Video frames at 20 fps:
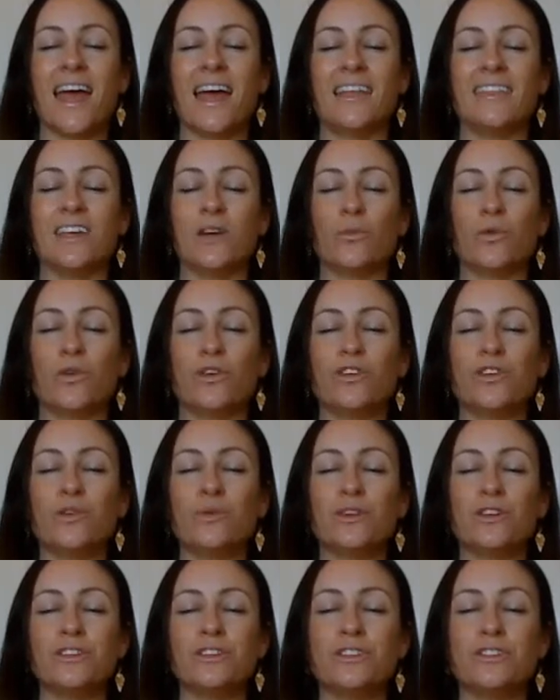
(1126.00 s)
And then what you
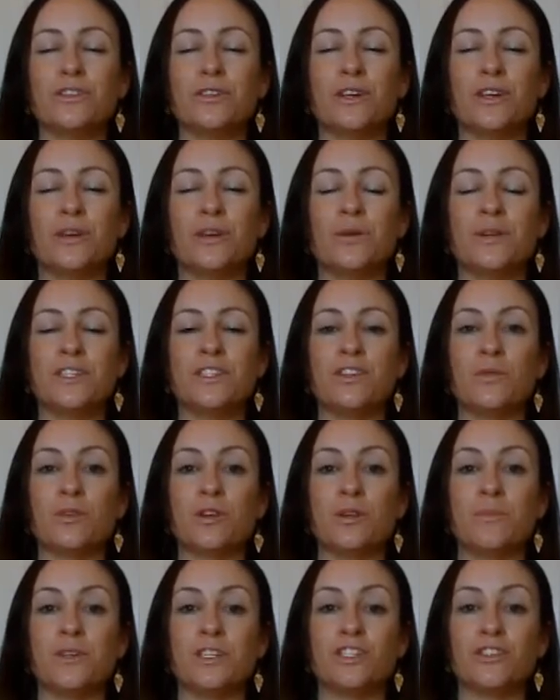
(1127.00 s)
want to do is you
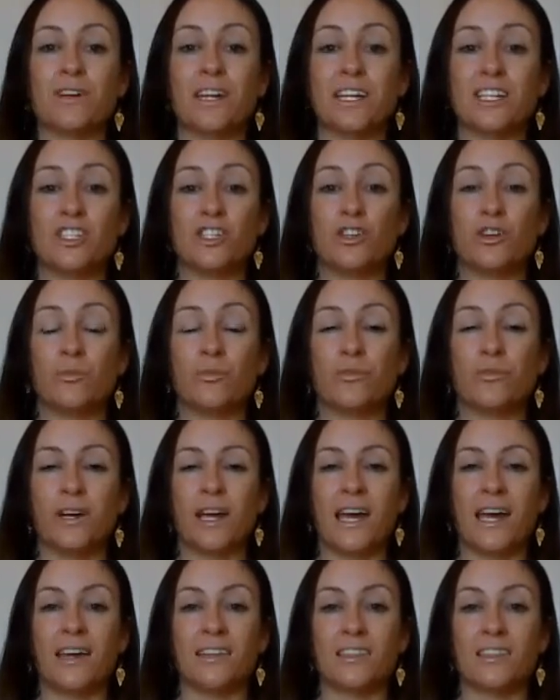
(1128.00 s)
want to be directing your
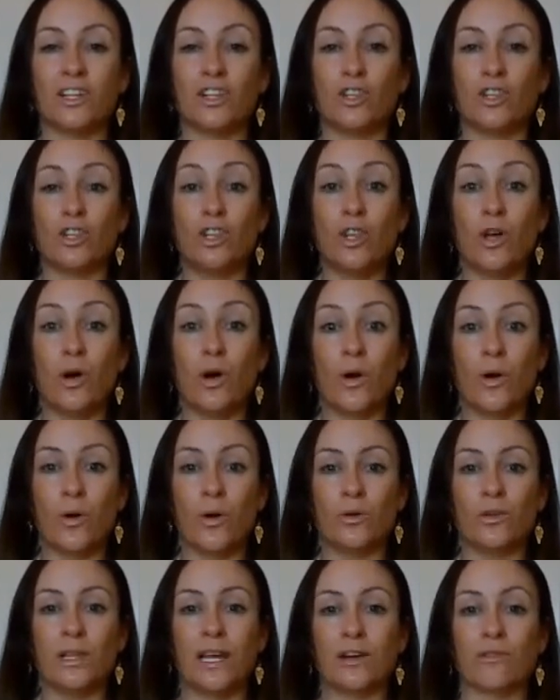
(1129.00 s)
breath
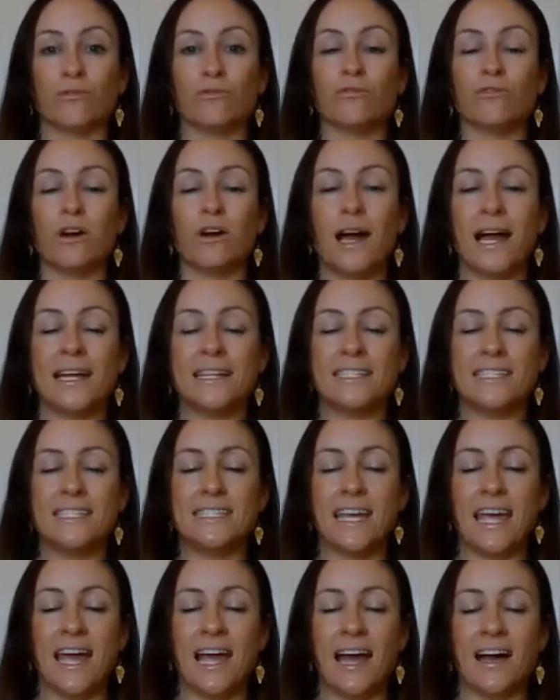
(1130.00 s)
low, like right
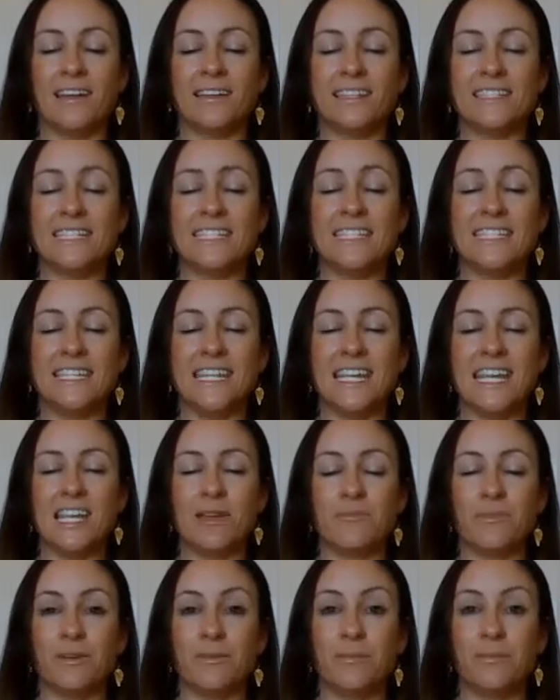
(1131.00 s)
down
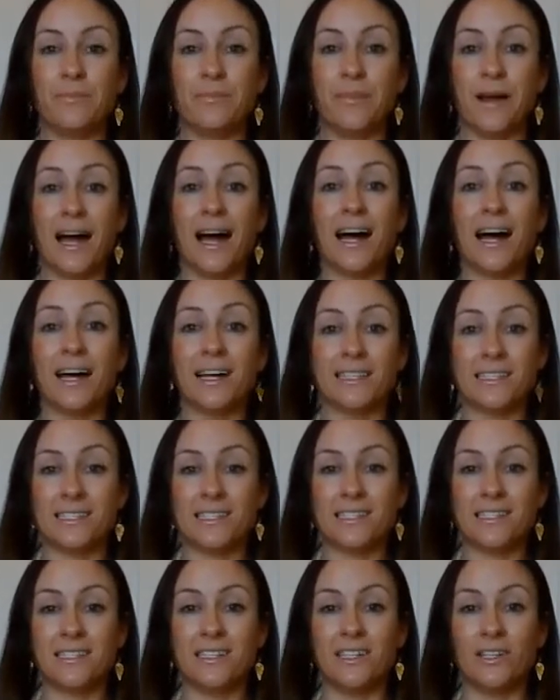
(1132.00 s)
deep
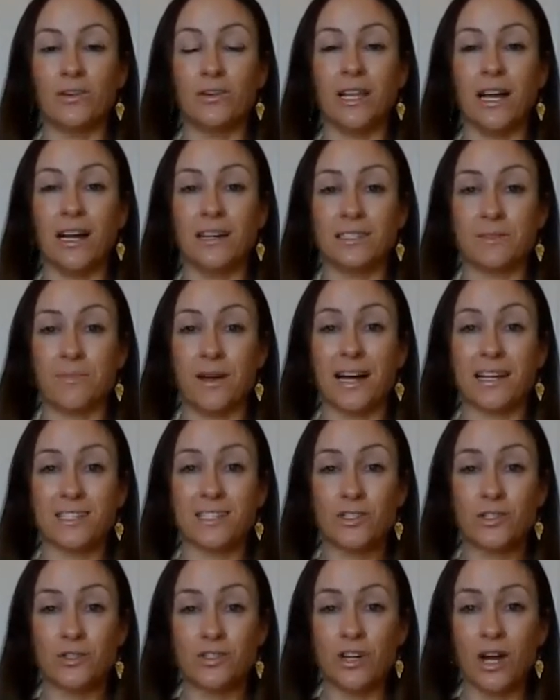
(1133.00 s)
past your lungs,
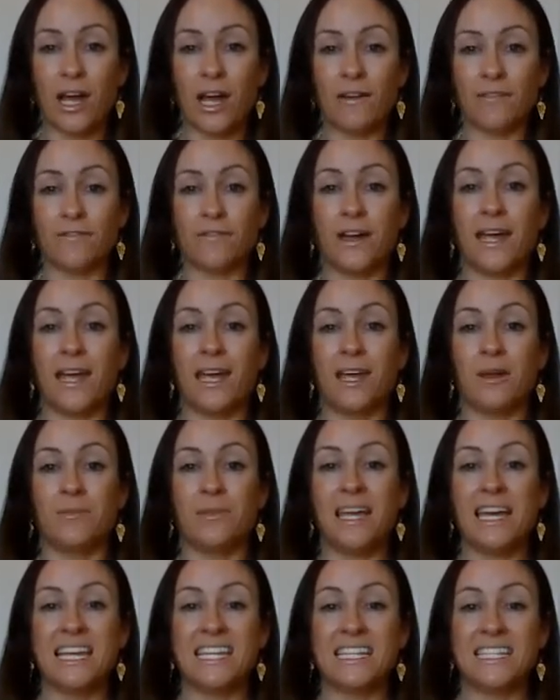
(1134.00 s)
past your diaphragm,
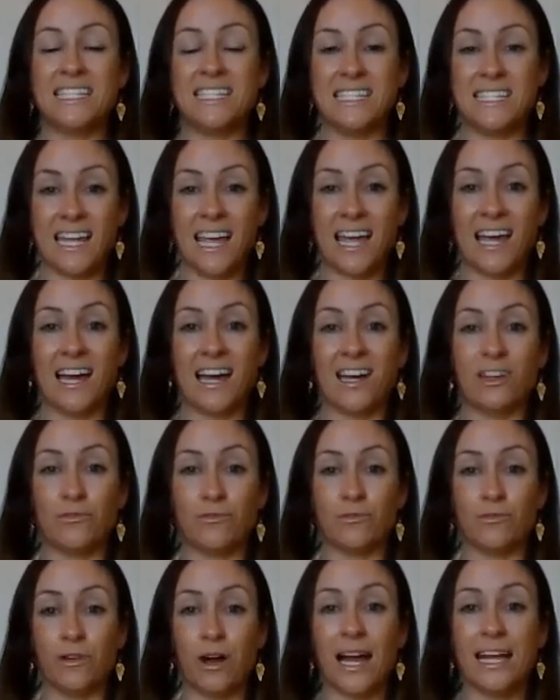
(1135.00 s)

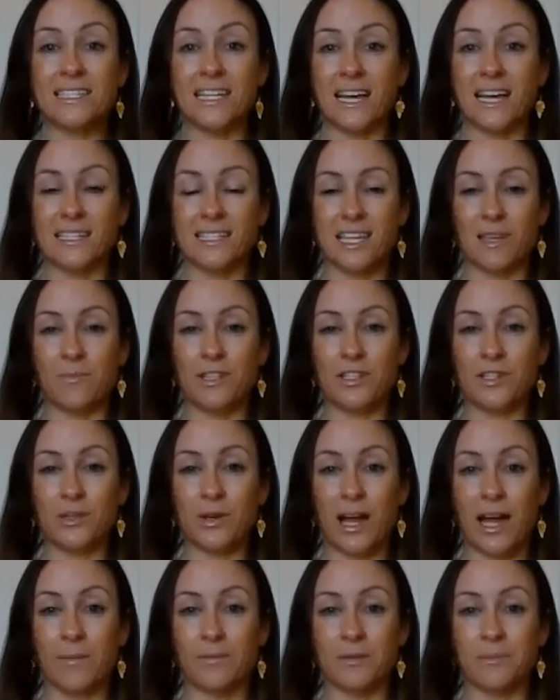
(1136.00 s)
right down deep into
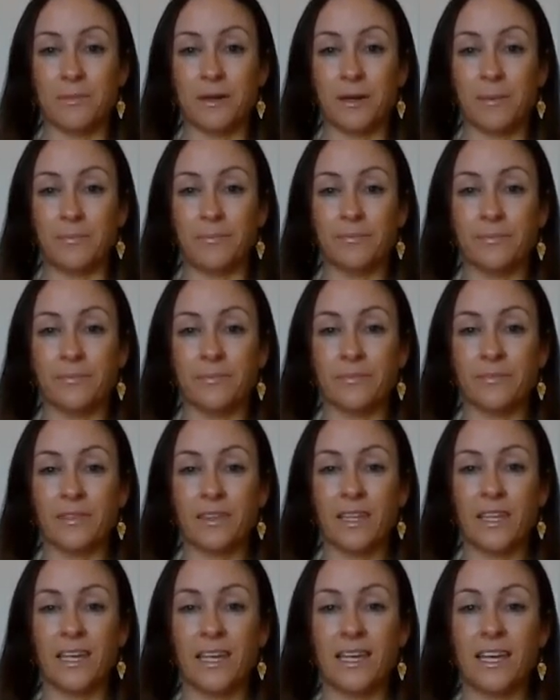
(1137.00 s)
your abdomen.
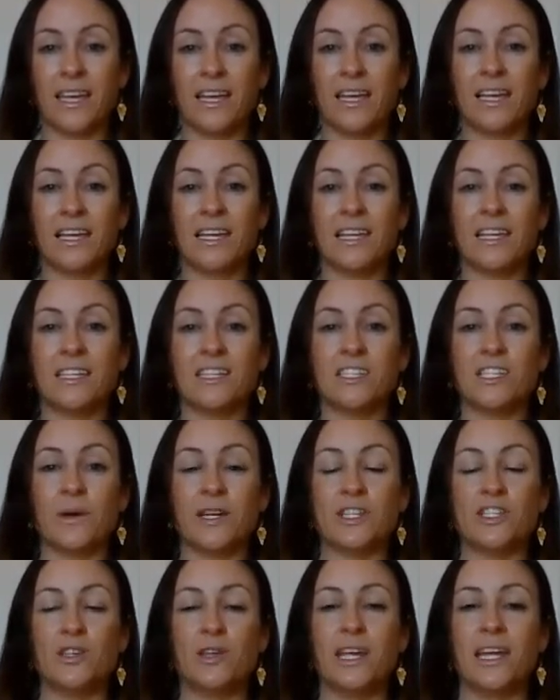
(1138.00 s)
So
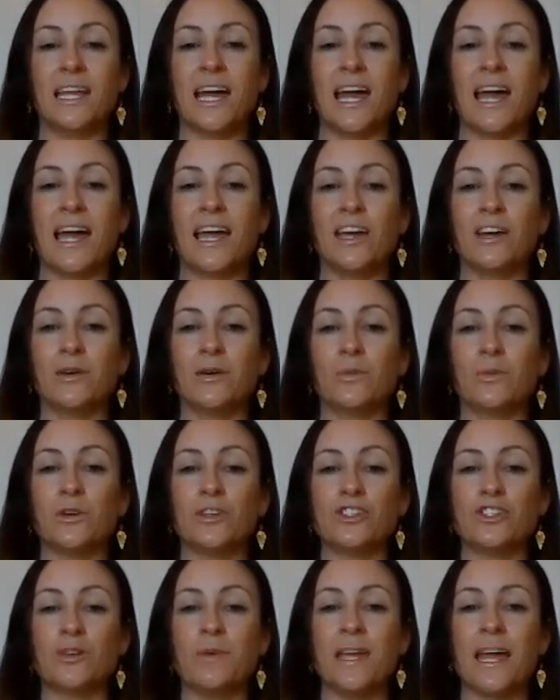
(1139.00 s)
as you inhale,
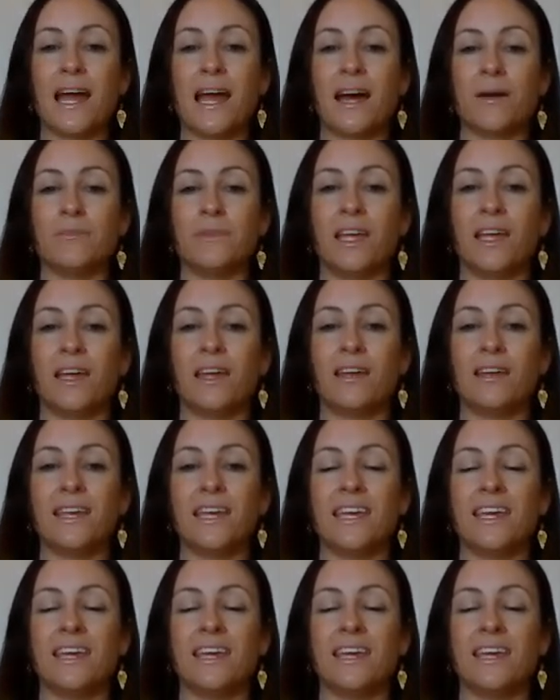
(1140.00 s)
what should be happening